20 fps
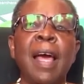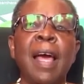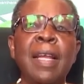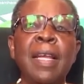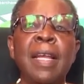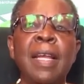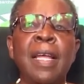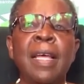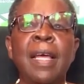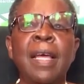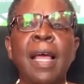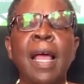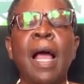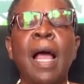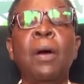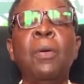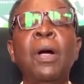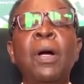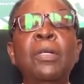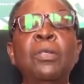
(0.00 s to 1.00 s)
Thirdly,
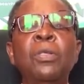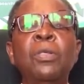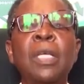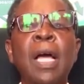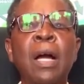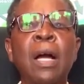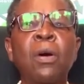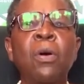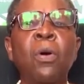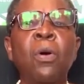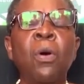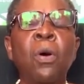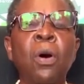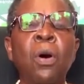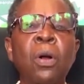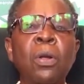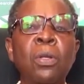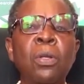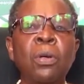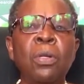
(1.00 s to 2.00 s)
I want to thank
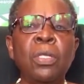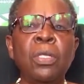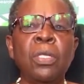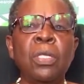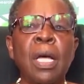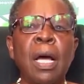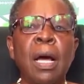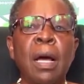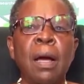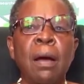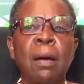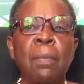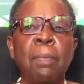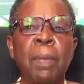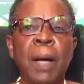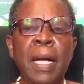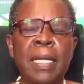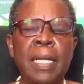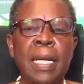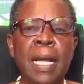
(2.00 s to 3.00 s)
all those
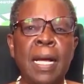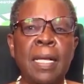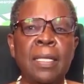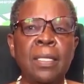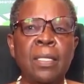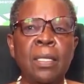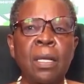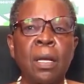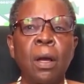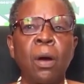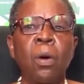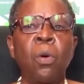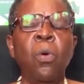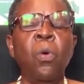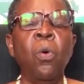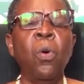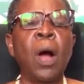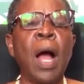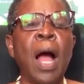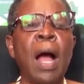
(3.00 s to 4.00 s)
partners
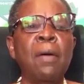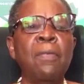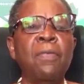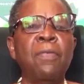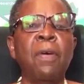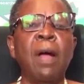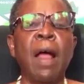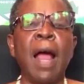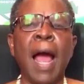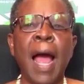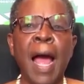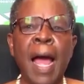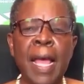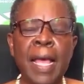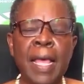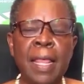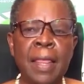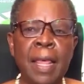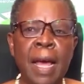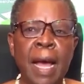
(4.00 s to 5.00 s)
who have
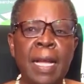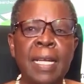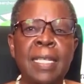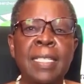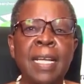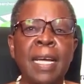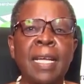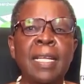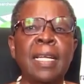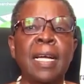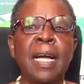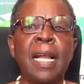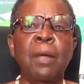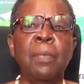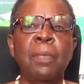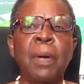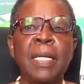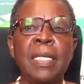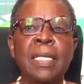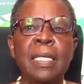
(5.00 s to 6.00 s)
either
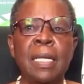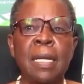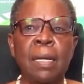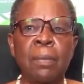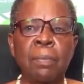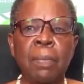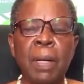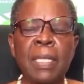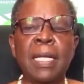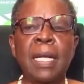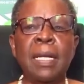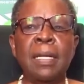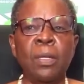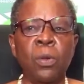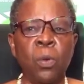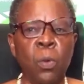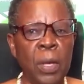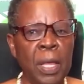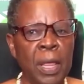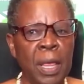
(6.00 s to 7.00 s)
technically
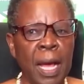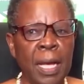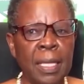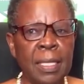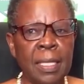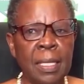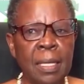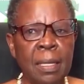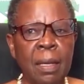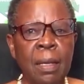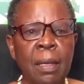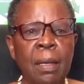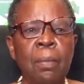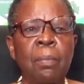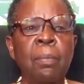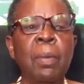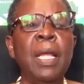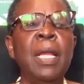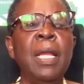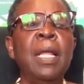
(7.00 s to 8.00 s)
partnered with us,
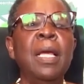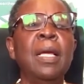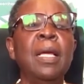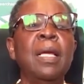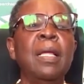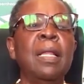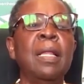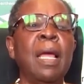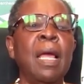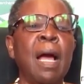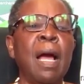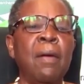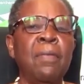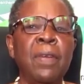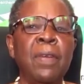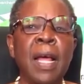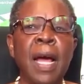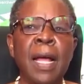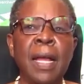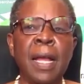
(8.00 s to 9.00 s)
meaning they
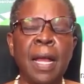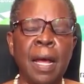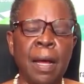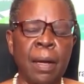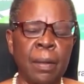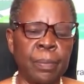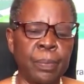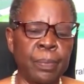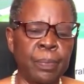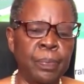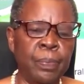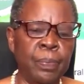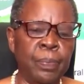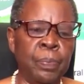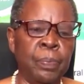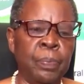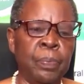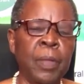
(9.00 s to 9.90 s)
have done